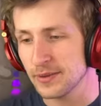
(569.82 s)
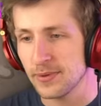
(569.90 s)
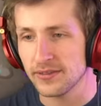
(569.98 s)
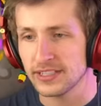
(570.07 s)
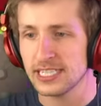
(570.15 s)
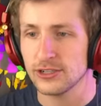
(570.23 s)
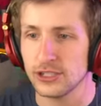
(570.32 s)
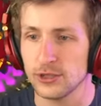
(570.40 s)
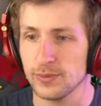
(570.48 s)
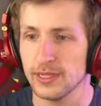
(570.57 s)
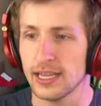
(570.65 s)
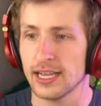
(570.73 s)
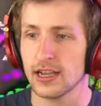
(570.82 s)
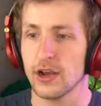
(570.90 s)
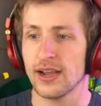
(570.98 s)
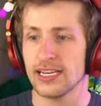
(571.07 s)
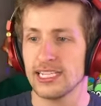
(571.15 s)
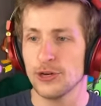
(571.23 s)
above a tier 2. Be like,
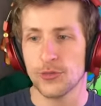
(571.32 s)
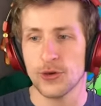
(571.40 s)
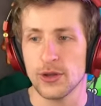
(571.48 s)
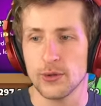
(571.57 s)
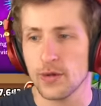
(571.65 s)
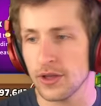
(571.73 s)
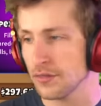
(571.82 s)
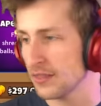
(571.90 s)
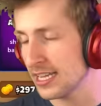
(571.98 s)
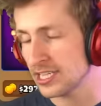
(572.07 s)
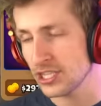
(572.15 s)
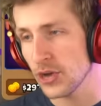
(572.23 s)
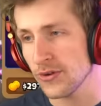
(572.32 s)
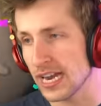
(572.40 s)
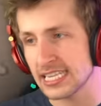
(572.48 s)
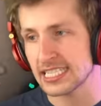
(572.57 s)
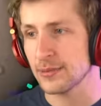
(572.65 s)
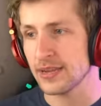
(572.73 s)
okay, tier 31. That's so
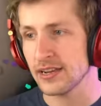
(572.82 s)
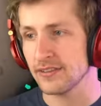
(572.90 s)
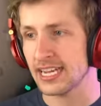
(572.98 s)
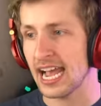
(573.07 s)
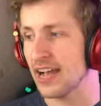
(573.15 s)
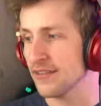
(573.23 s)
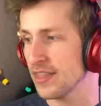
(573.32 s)
nice to be able to have